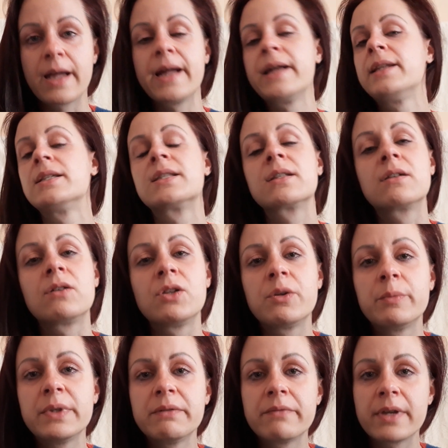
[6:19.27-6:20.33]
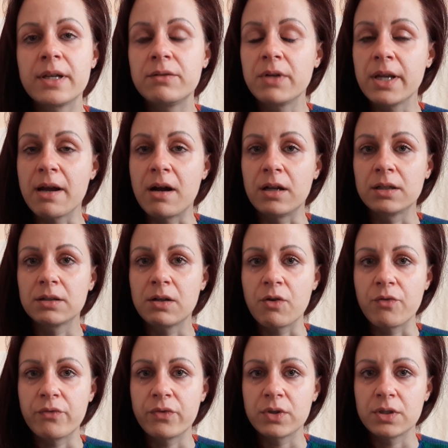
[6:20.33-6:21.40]
and it's gonna be very
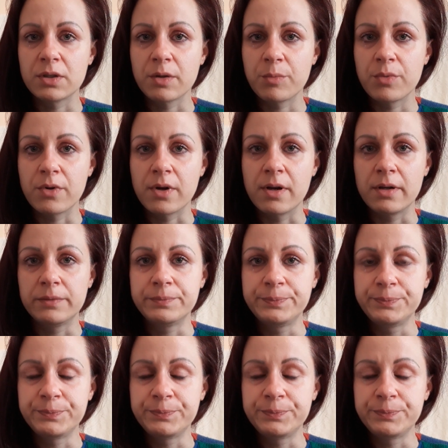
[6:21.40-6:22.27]
uncomfortable.